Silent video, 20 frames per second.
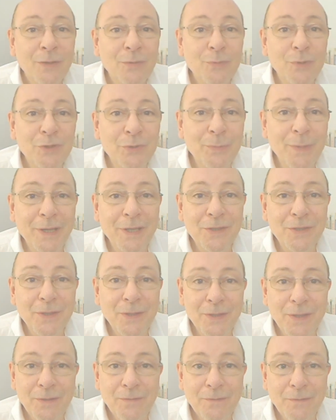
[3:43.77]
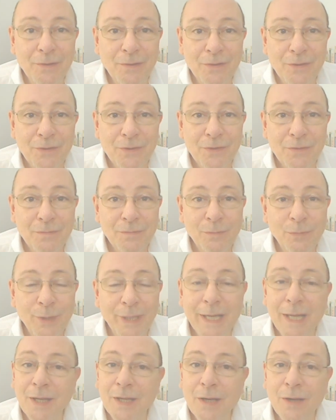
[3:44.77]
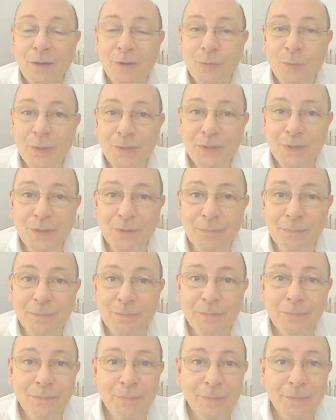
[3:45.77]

which makes the difference. We get our wisdom